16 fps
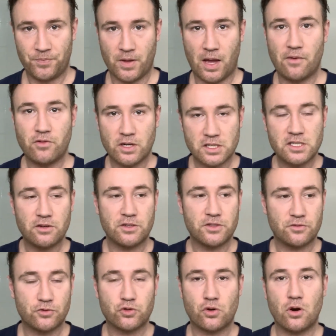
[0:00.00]
I've got a series
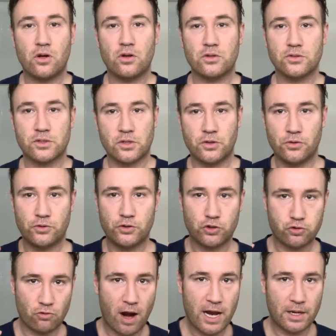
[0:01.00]
of trolls who
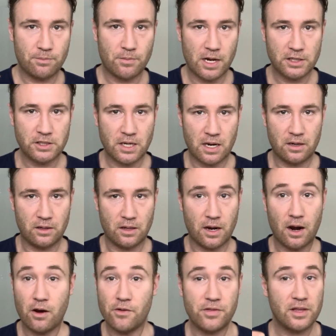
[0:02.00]
track my channel,
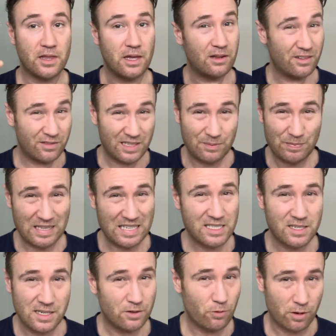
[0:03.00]
and I don't think they'll even be
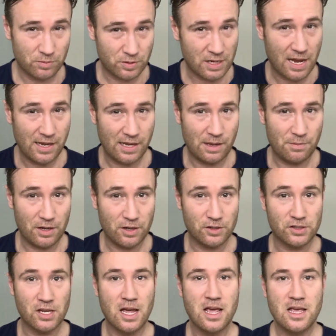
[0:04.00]
listening to what I'm saying here
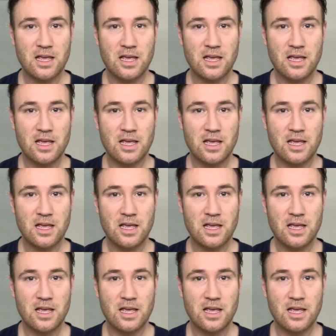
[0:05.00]
because